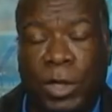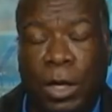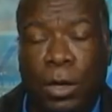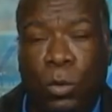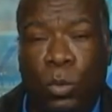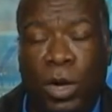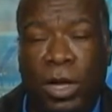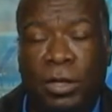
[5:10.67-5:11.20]

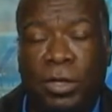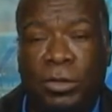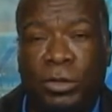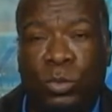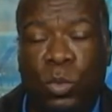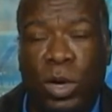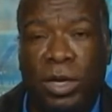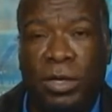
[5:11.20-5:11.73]
Well,
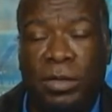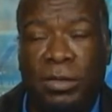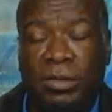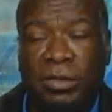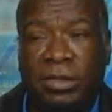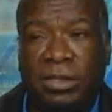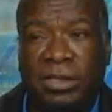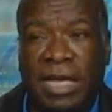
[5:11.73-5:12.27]
there's one
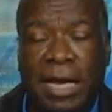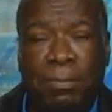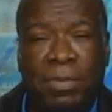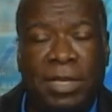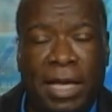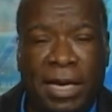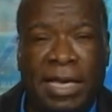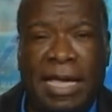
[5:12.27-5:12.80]

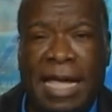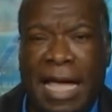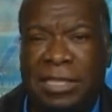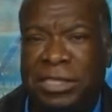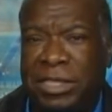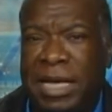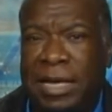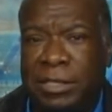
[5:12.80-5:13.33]
statement that he
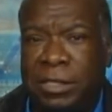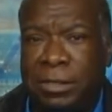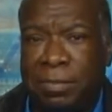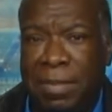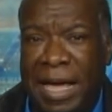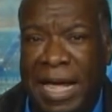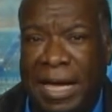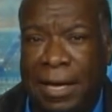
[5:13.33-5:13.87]
has yet to
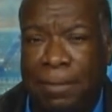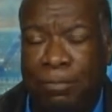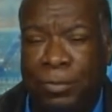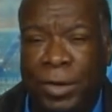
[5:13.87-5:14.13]
make.